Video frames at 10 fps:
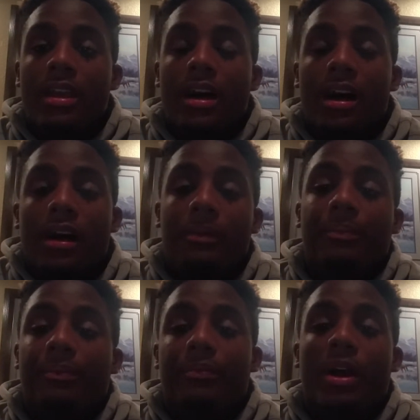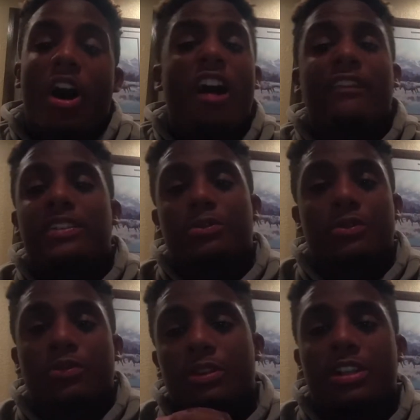My offense would
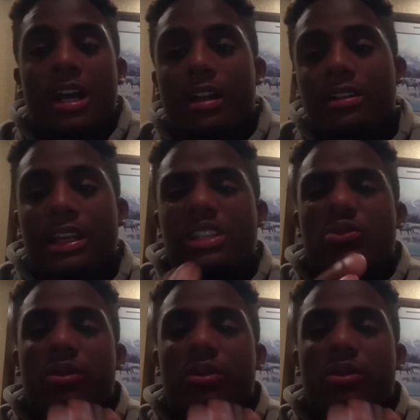switch. Like,